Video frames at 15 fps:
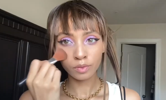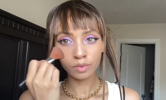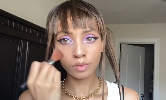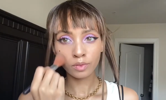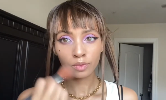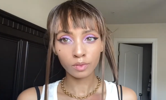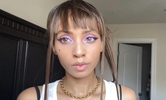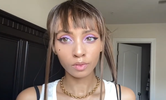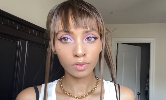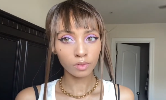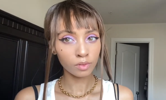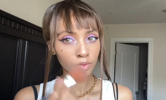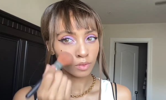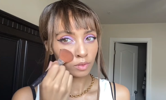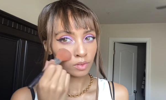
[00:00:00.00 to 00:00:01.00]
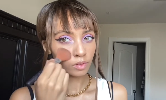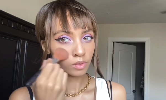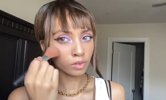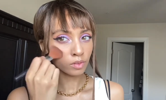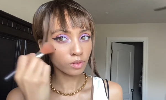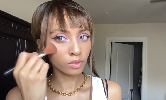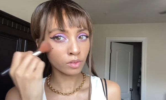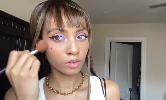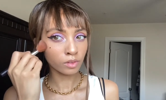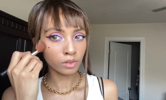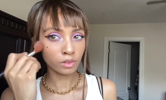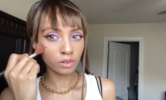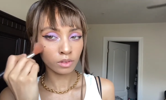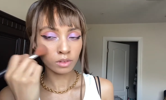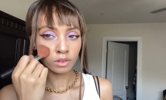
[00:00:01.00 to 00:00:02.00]

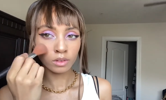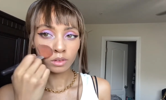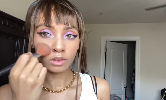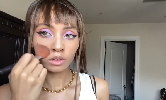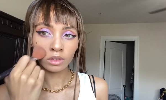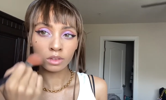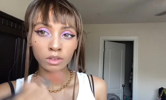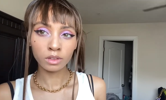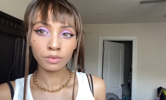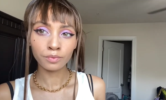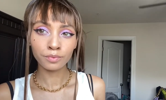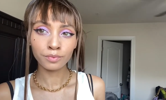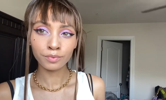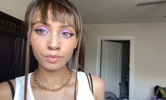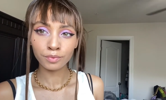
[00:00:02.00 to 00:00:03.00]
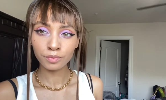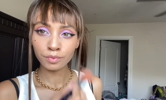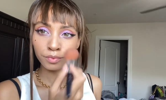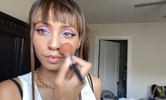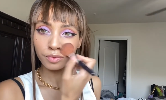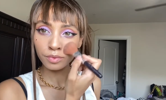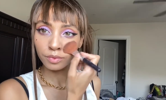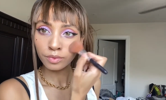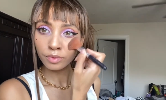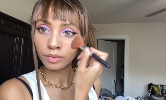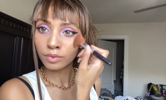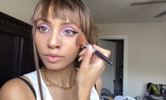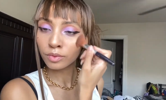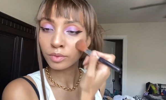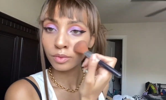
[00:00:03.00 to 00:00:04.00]

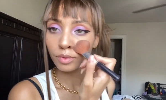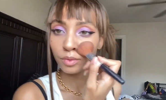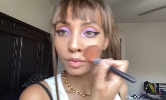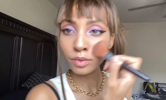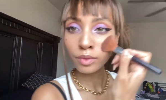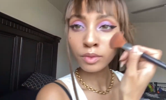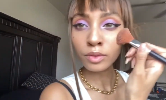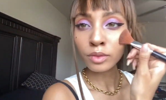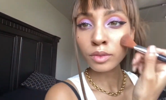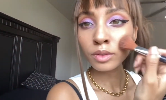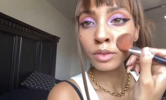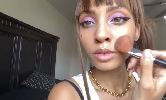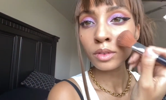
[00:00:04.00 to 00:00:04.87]
No one is speaking in this clip.